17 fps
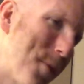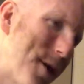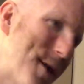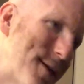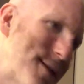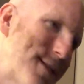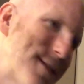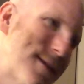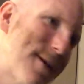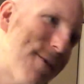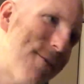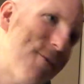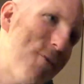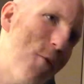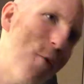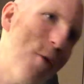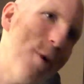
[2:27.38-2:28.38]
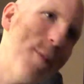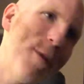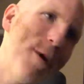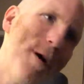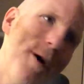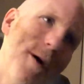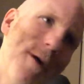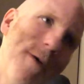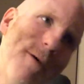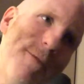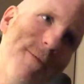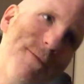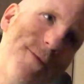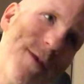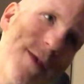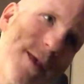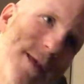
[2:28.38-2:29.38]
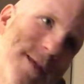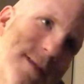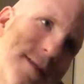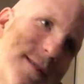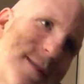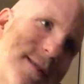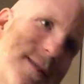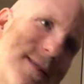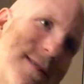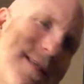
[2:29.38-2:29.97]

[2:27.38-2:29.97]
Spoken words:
it's a form of these